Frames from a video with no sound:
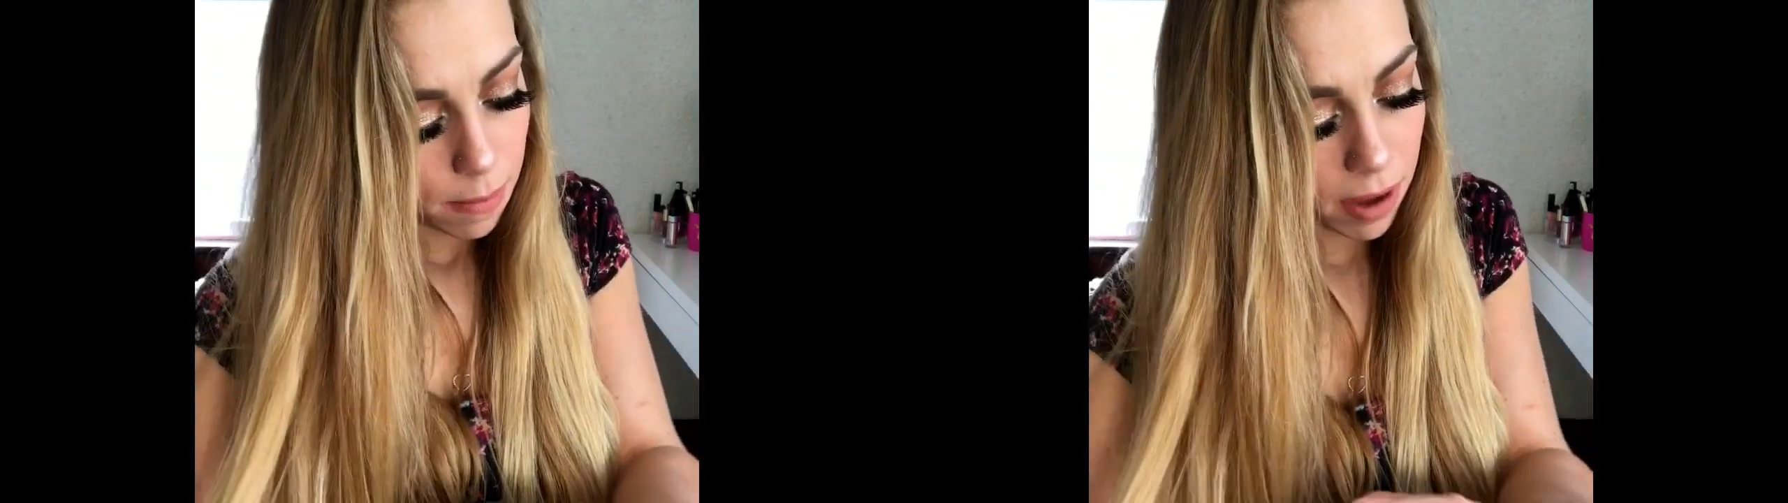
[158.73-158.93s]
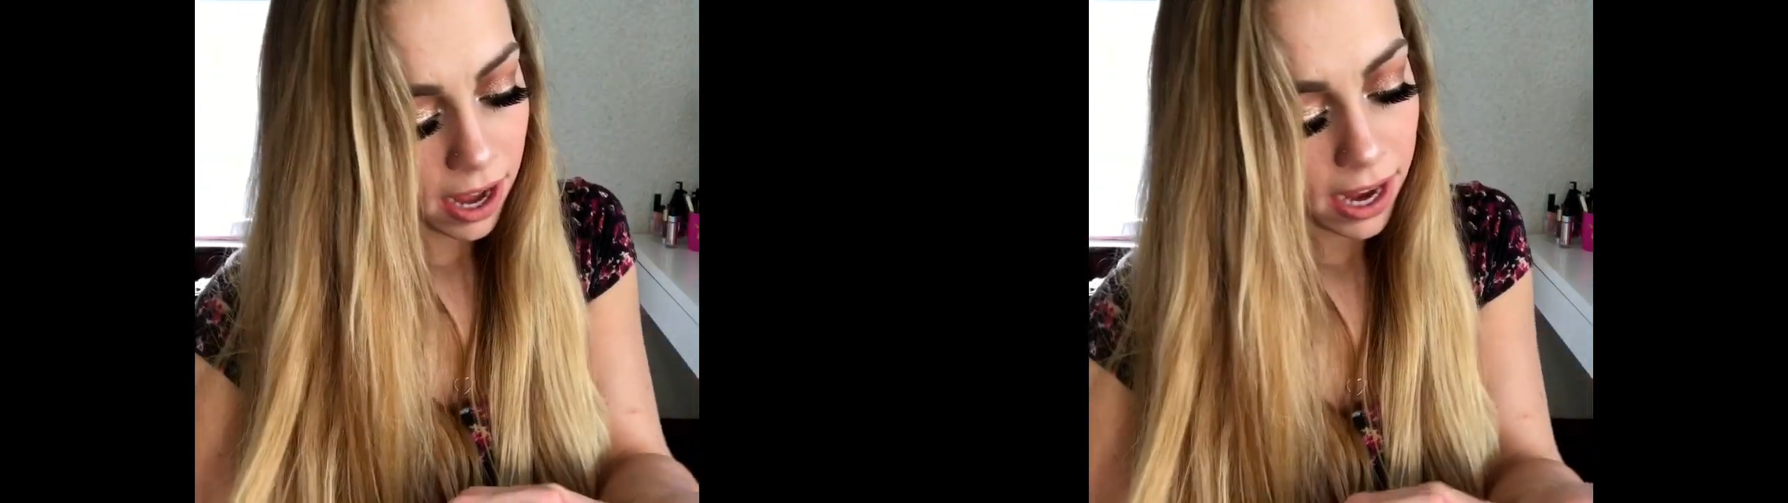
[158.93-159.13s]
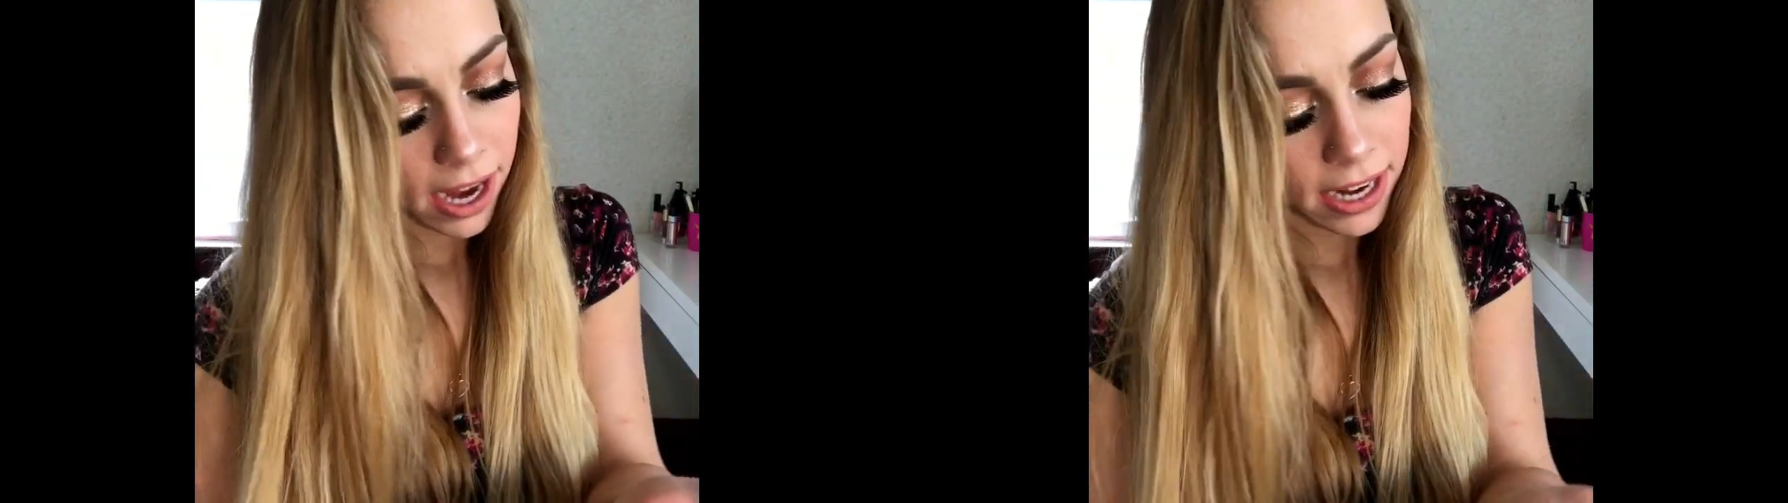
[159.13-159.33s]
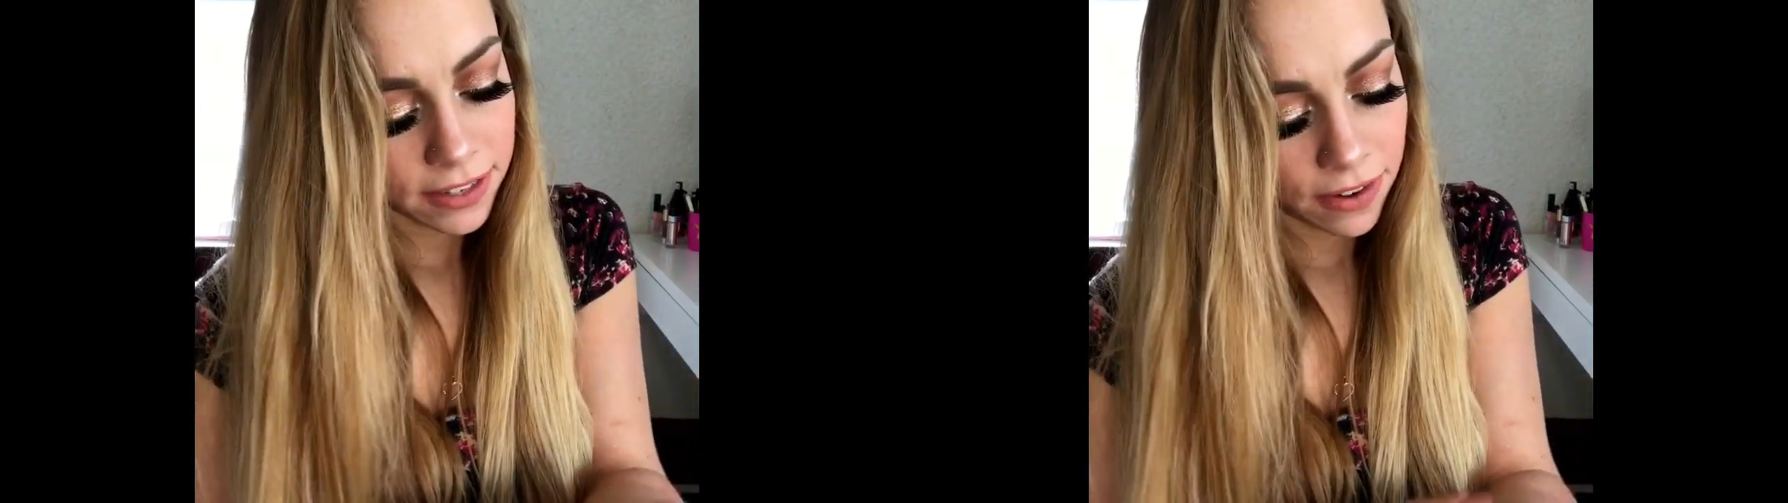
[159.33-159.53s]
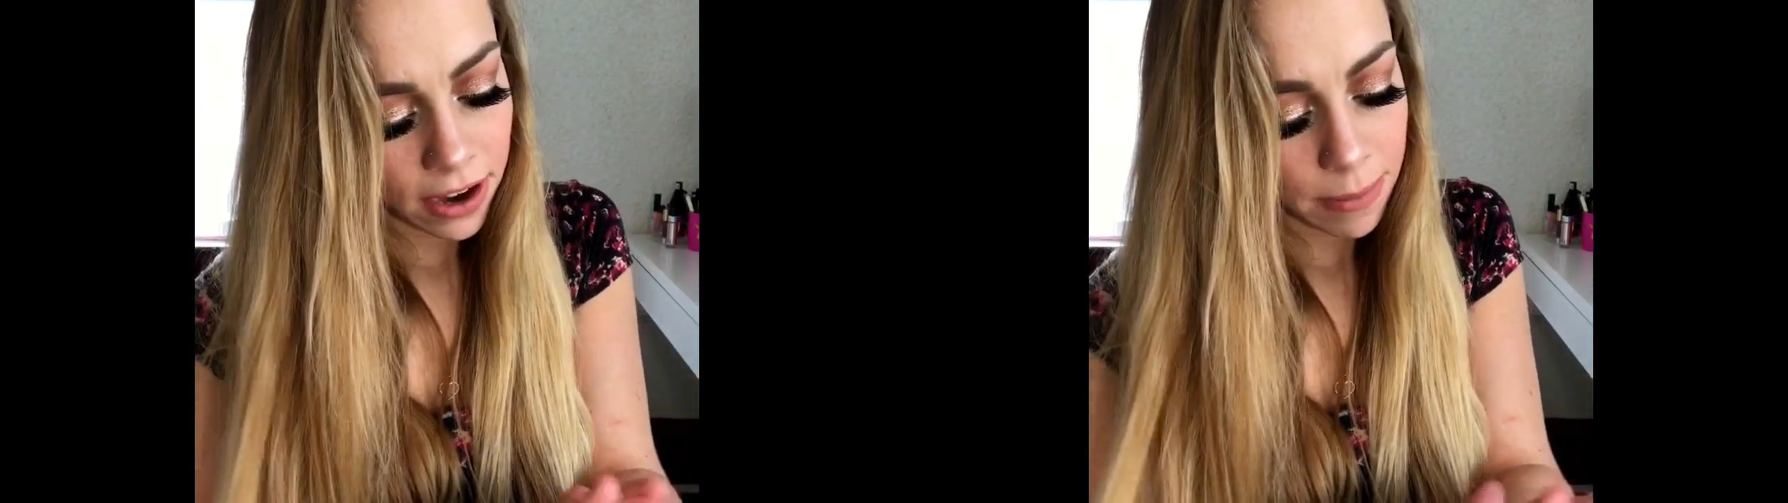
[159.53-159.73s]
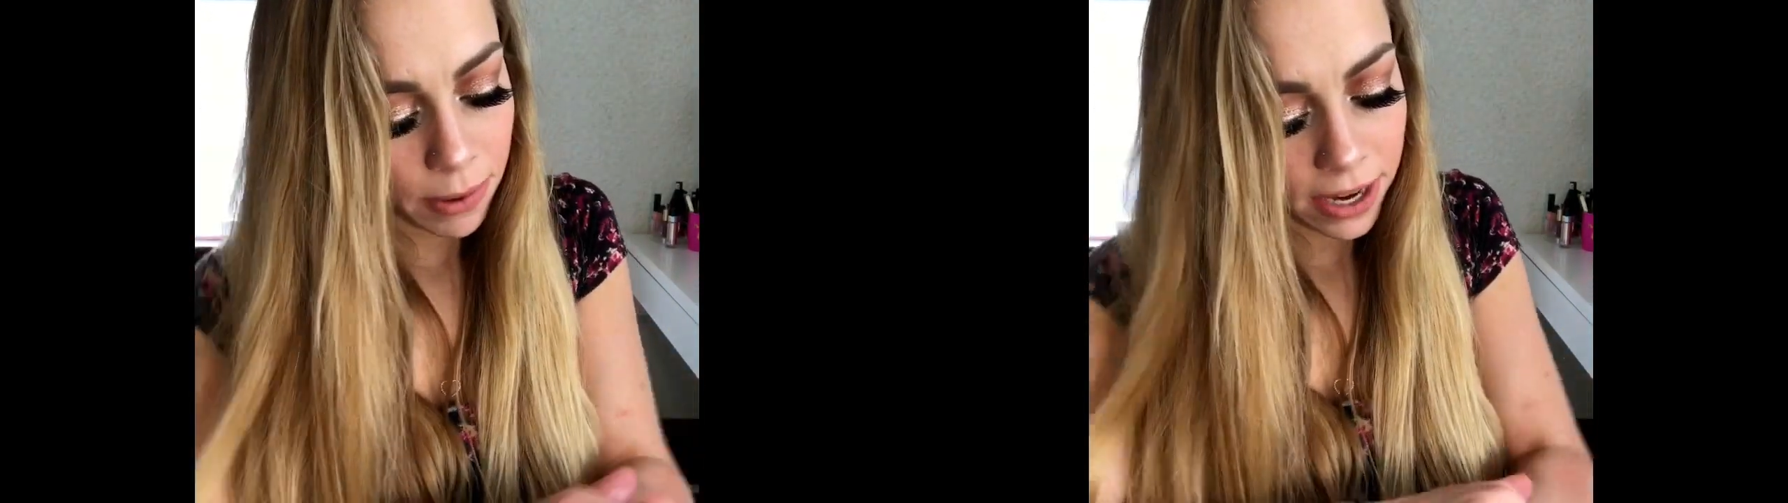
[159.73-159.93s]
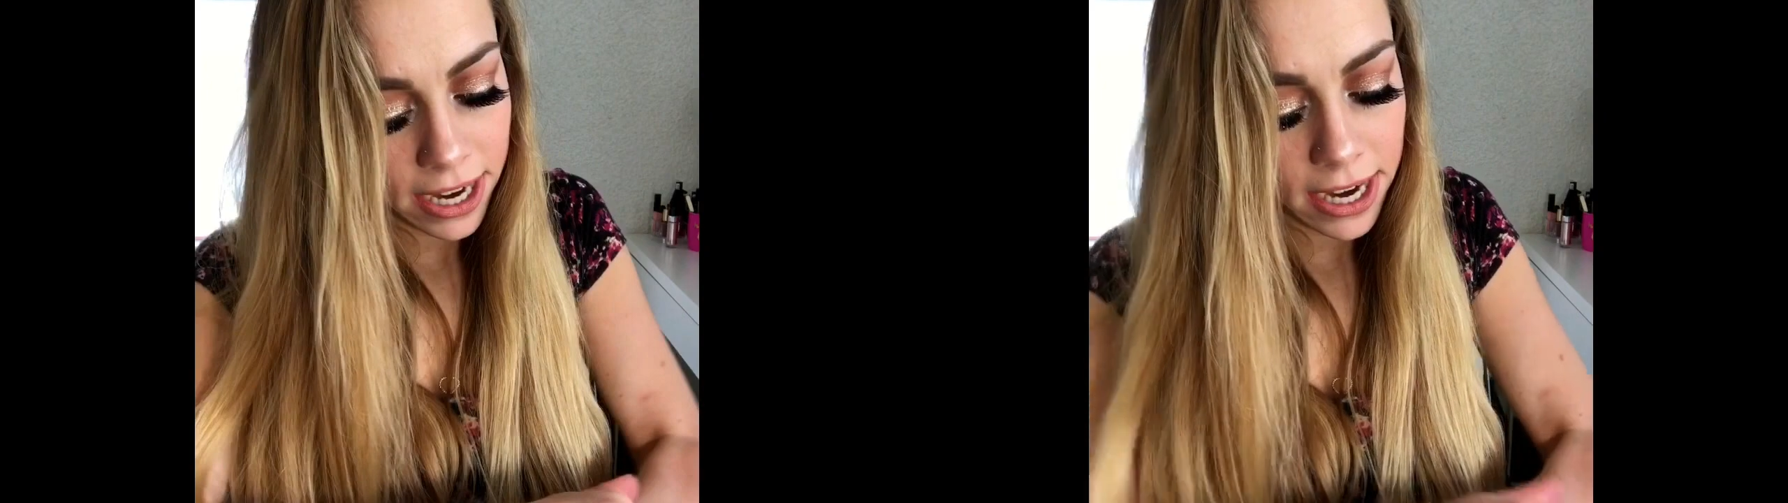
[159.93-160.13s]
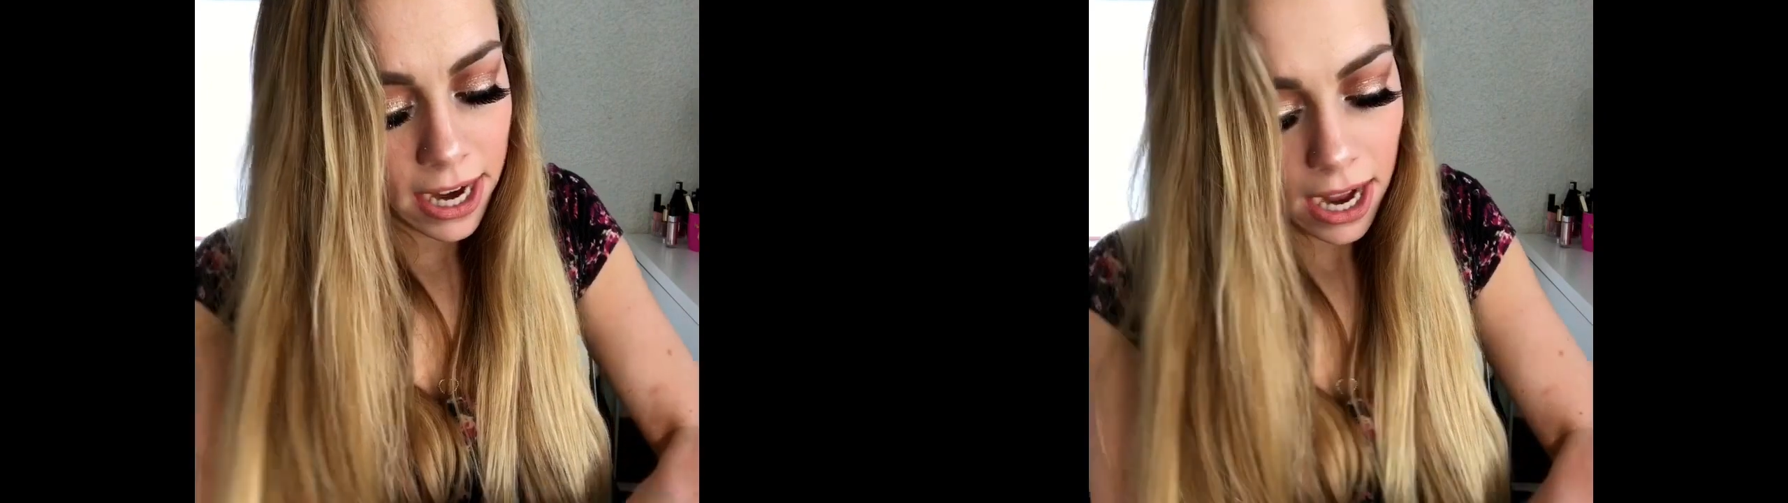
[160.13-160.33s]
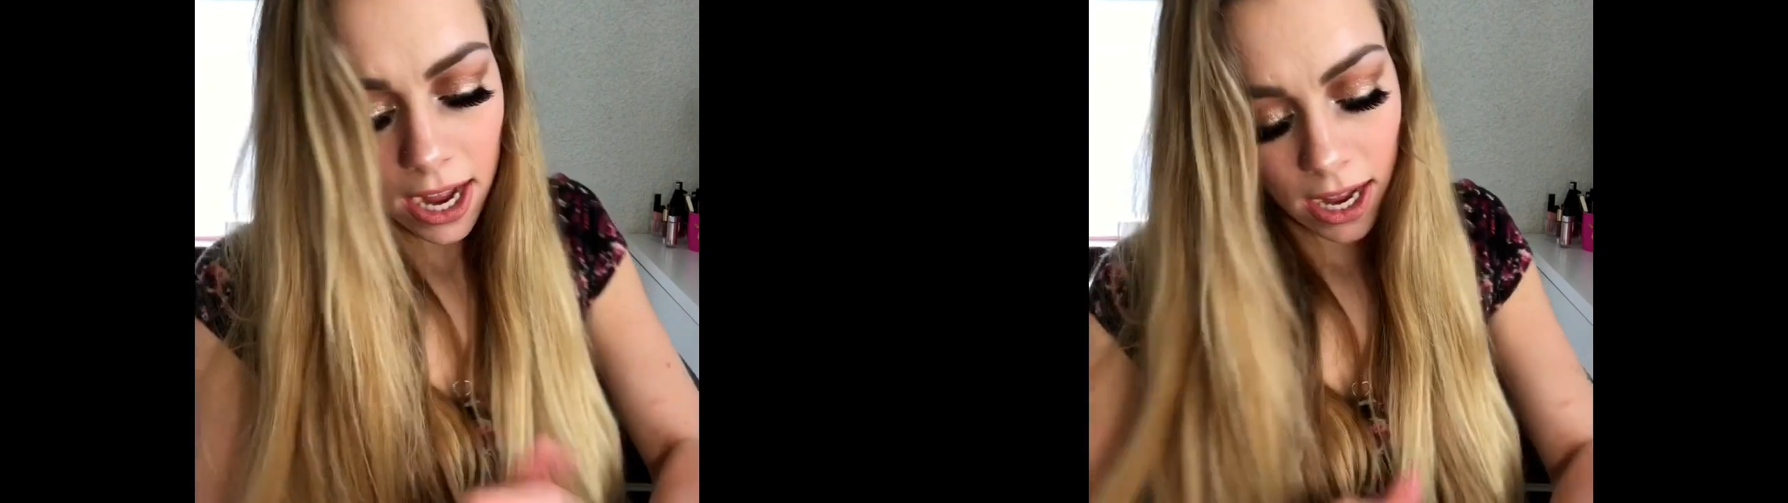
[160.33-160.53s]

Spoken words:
But it's very pretty.